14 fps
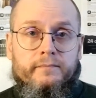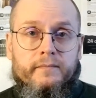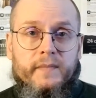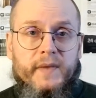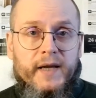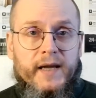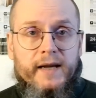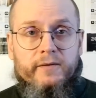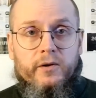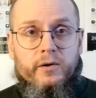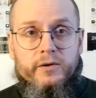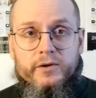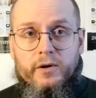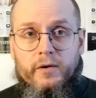They have
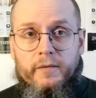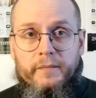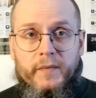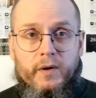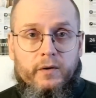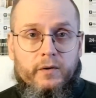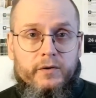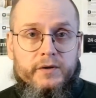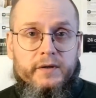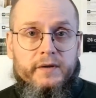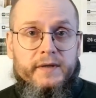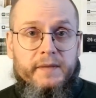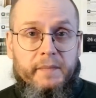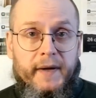also caused
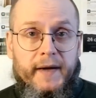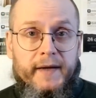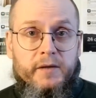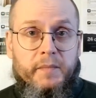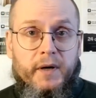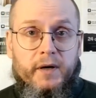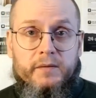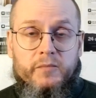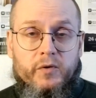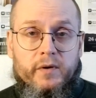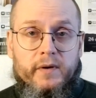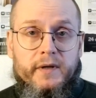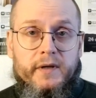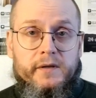debate about
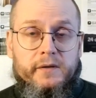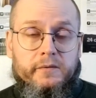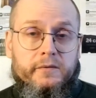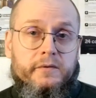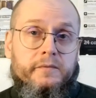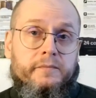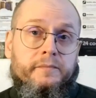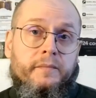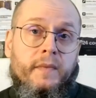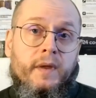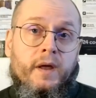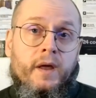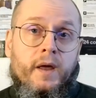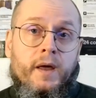moral issues.
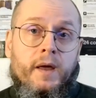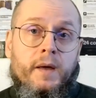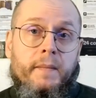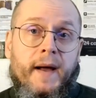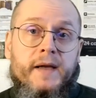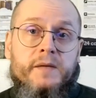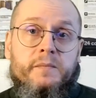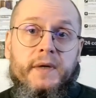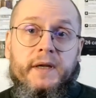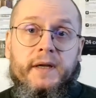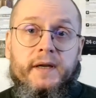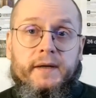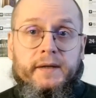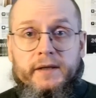Mass
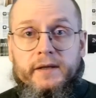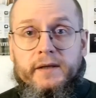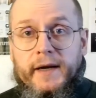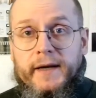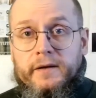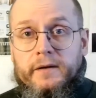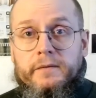media and later